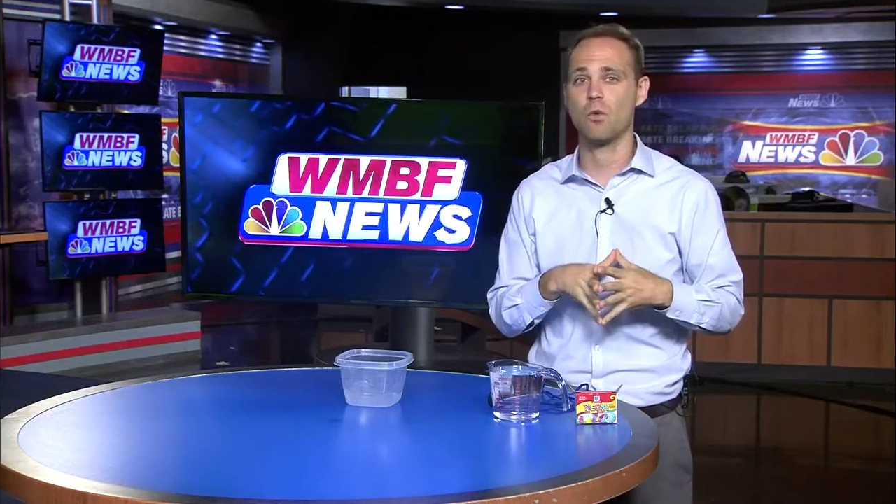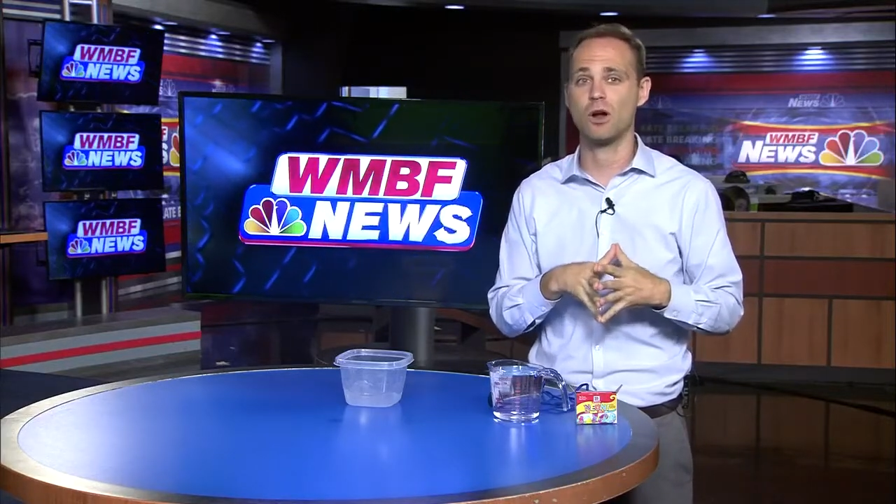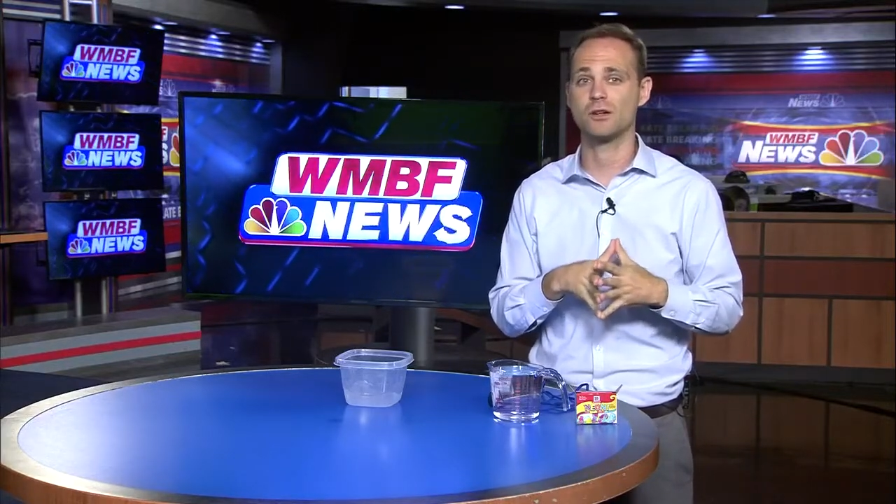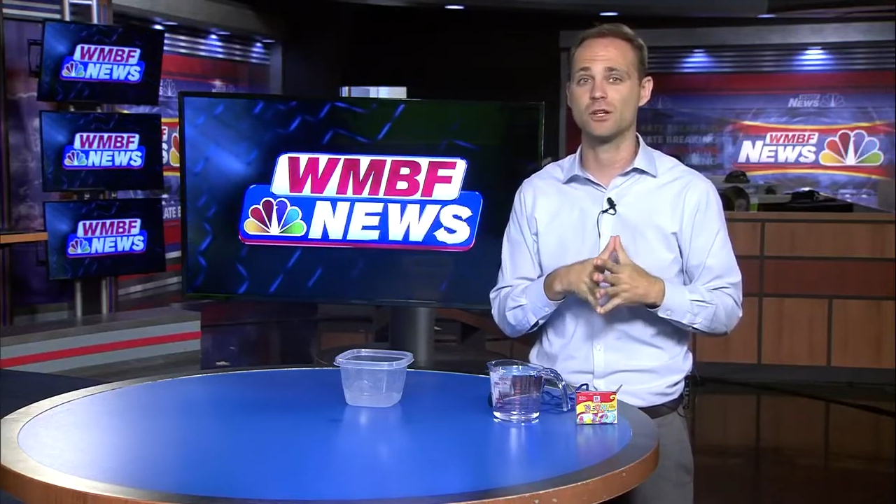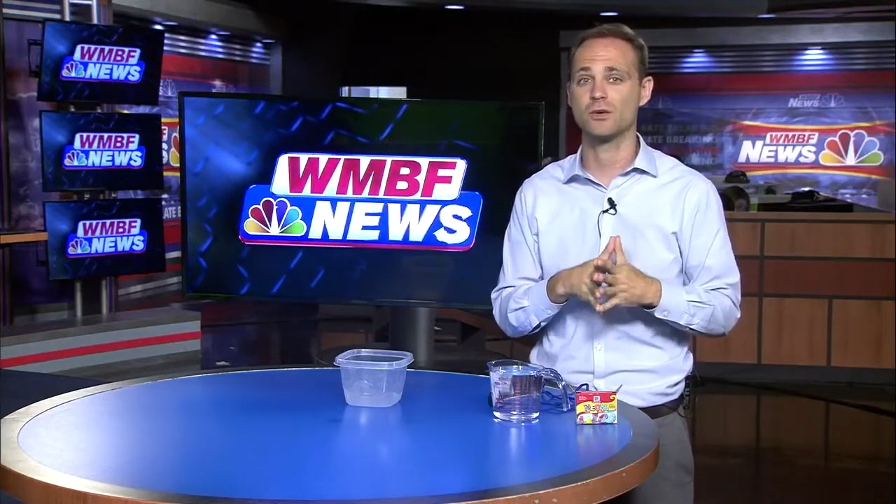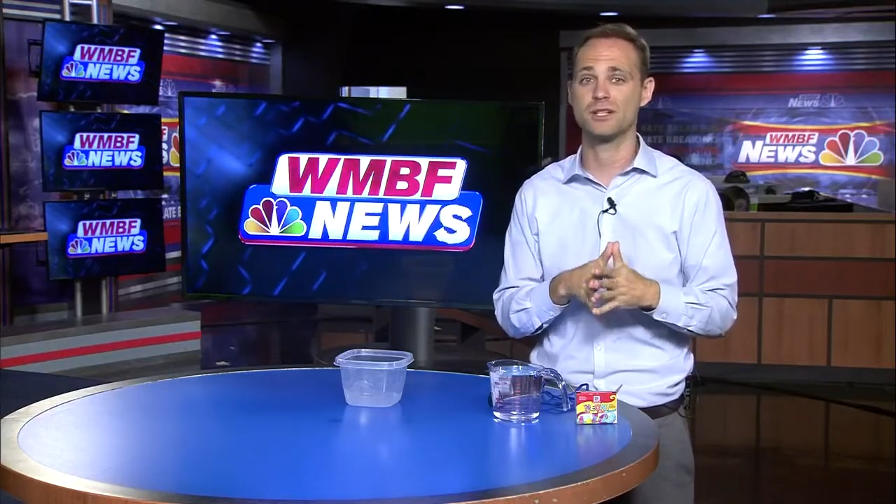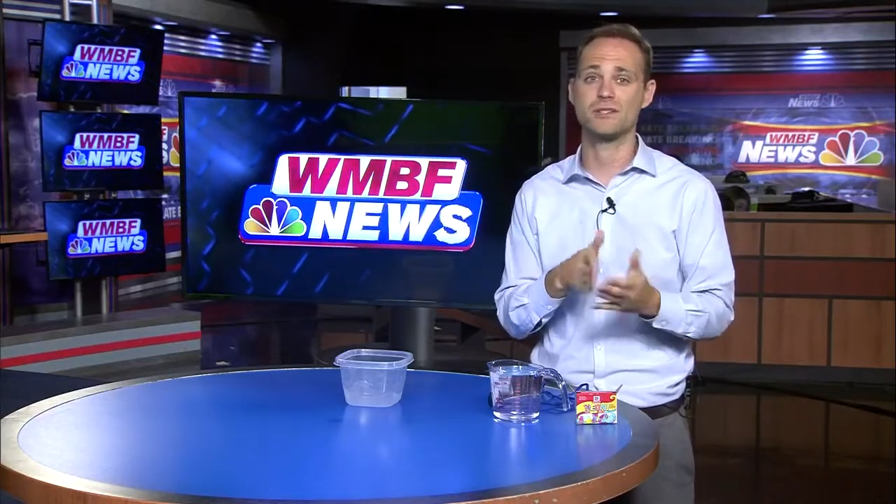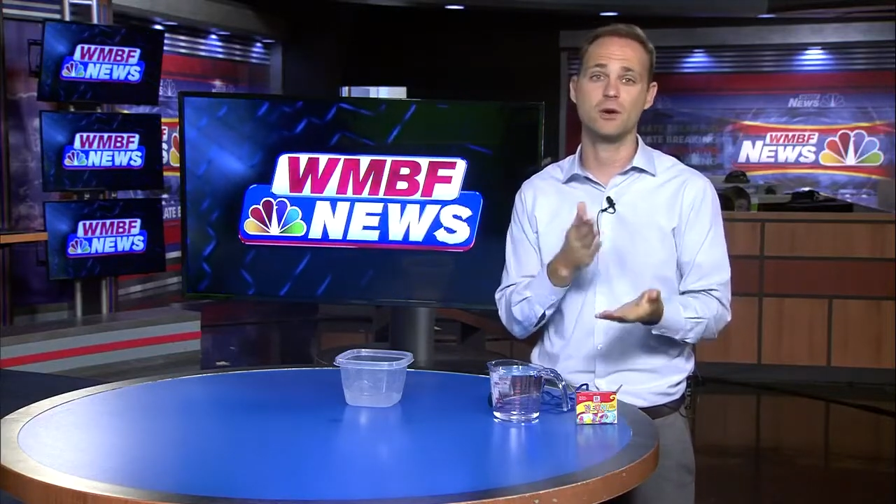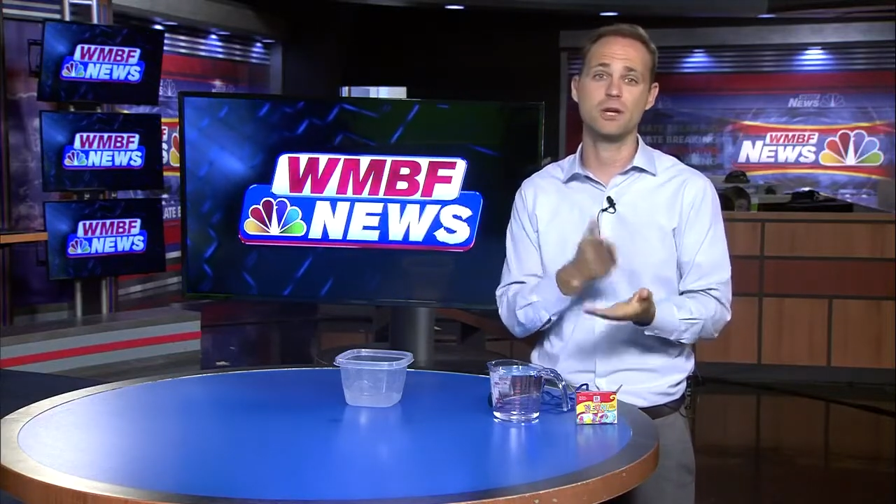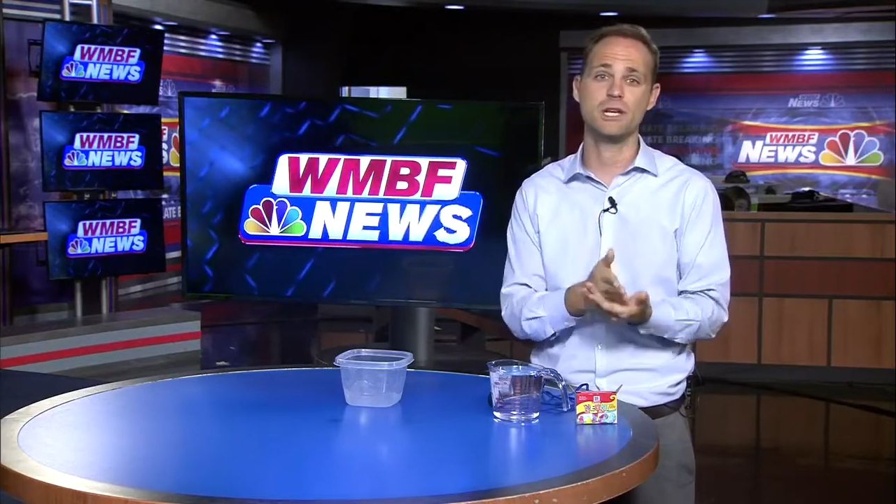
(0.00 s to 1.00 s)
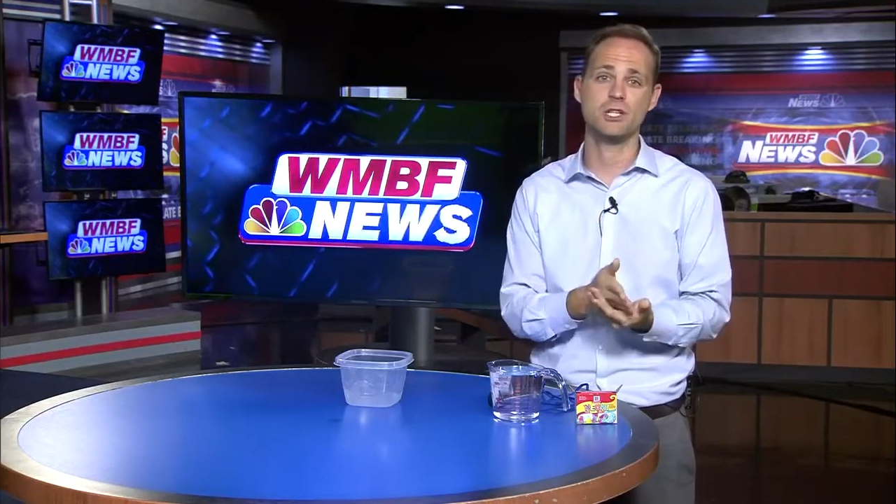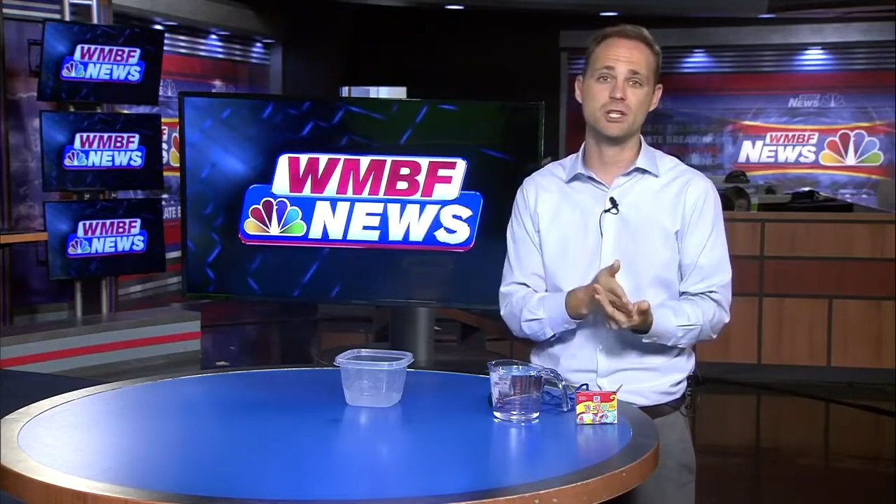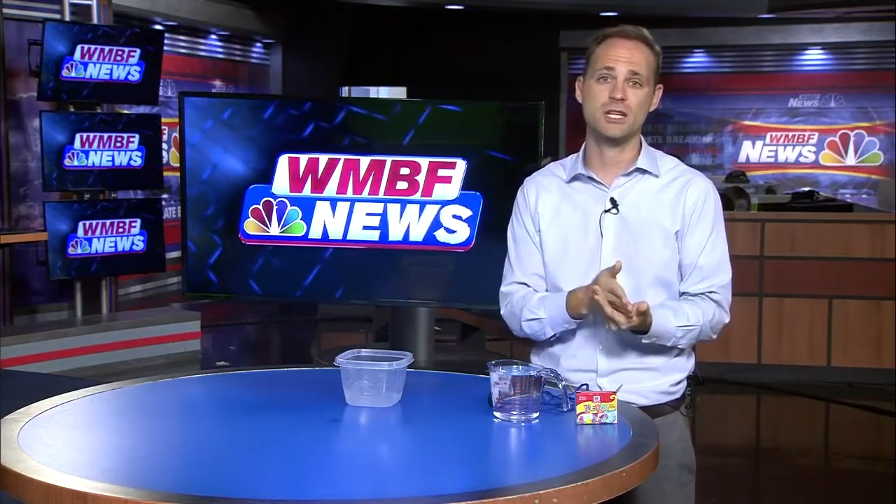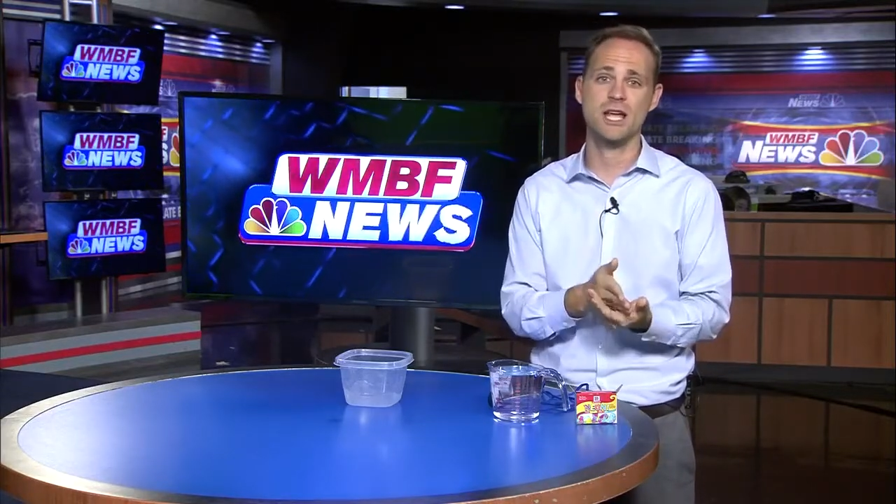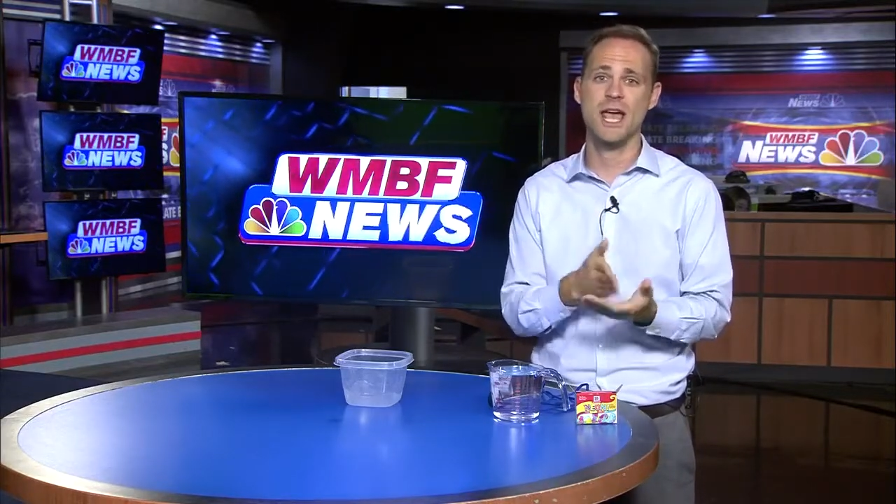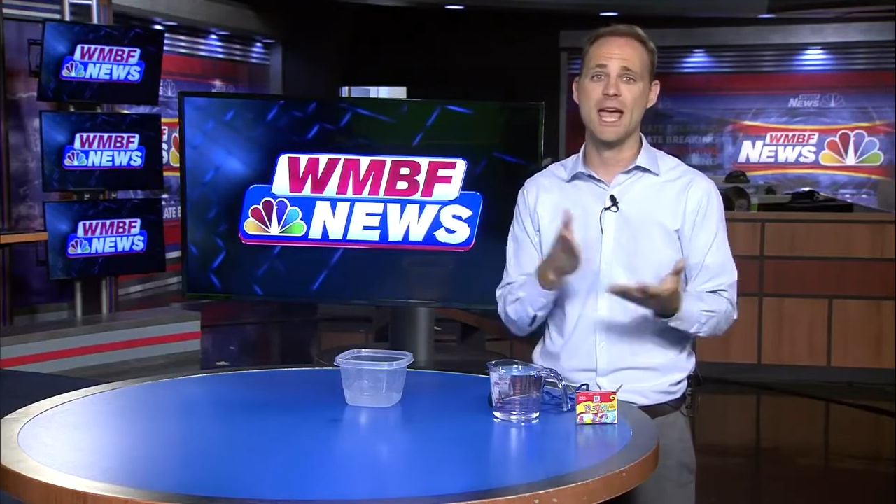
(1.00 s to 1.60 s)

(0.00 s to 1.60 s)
water known as cohesion